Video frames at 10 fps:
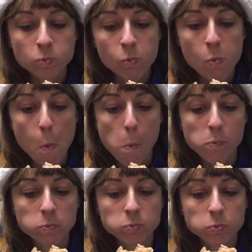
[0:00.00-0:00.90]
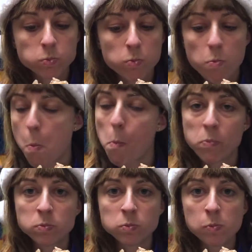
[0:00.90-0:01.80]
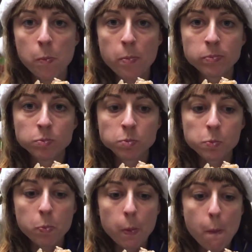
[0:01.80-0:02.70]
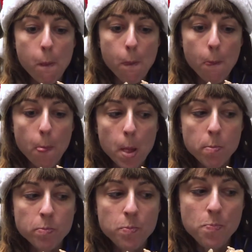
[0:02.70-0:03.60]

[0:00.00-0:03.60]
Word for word: I mean, the dollar burger at McDonald's is pretty comparable.